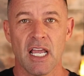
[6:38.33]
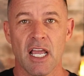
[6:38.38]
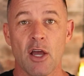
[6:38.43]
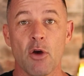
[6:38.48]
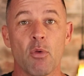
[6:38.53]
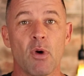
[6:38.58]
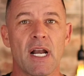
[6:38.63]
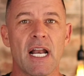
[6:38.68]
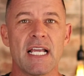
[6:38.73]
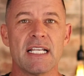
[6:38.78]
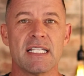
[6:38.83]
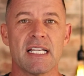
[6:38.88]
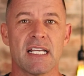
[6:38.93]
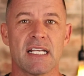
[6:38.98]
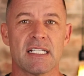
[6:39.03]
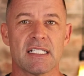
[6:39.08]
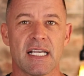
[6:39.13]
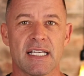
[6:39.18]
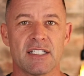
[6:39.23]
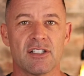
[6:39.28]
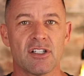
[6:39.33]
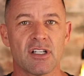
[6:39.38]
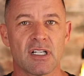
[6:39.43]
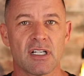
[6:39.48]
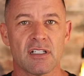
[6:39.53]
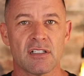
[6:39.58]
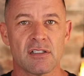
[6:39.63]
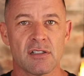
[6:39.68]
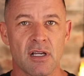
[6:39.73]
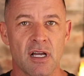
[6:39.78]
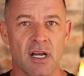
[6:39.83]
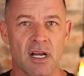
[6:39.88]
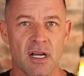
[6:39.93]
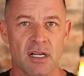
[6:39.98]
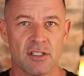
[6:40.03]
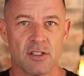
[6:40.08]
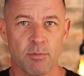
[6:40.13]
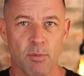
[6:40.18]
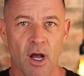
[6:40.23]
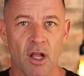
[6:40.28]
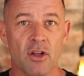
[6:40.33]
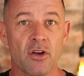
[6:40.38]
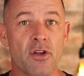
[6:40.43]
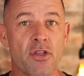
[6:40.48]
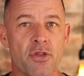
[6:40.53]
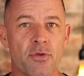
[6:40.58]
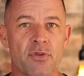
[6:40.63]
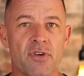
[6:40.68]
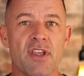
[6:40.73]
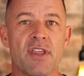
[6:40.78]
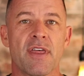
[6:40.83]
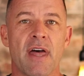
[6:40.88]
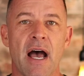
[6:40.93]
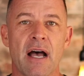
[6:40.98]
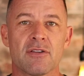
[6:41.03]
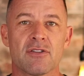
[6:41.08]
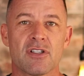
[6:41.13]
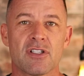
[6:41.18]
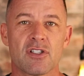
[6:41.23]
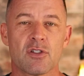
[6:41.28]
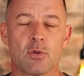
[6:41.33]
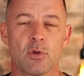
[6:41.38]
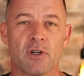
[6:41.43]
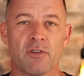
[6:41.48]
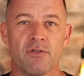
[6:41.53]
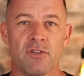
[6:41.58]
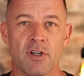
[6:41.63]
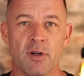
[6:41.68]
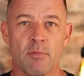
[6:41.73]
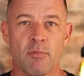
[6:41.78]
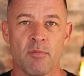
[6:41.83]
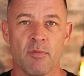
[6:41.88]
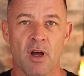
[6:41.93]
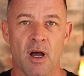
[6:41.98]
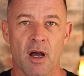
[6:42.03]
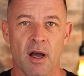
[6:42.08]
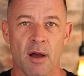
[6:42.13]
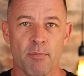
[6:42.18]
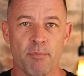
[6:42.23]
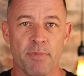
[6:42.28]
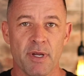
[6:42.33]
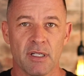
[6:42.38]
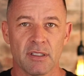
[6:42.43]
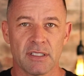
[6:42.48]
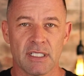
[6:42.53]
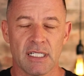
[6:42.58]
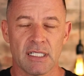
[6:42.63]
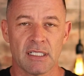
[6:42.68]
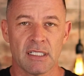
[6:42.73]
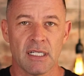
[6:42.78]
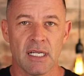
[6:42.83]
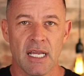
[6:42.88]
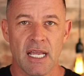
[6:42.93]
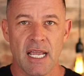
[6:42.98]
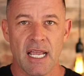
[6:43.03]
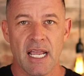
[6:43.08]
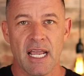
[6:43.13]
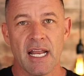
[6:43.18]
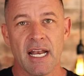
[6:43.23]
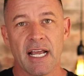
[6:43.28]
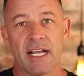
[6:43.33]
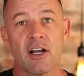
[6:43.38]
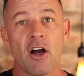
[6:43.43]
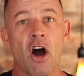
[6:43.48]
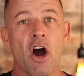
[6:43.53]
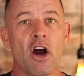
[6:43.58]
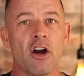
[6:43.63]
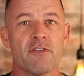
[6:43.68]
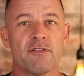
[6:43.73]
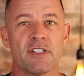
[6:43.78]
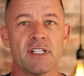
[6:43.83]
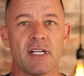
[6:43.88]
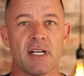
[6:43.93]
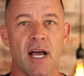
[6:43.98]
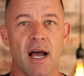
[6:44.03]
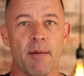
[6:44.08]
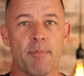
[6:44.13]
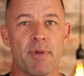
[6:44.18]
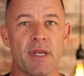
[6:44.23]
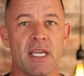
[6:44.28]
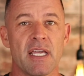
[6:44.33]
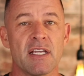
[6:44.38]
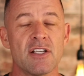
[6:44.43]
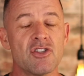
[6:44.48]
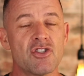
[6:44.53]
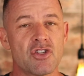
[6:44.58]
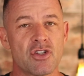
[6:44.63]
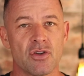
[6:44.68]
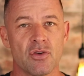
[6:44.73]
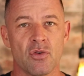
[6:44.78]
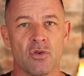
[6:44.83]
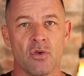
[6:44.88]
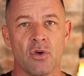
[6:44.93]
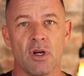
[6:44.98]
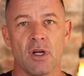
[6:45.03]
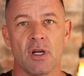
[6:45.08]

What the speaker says: And what I did is I took a smaller 3,000 square foot building and I carved it up into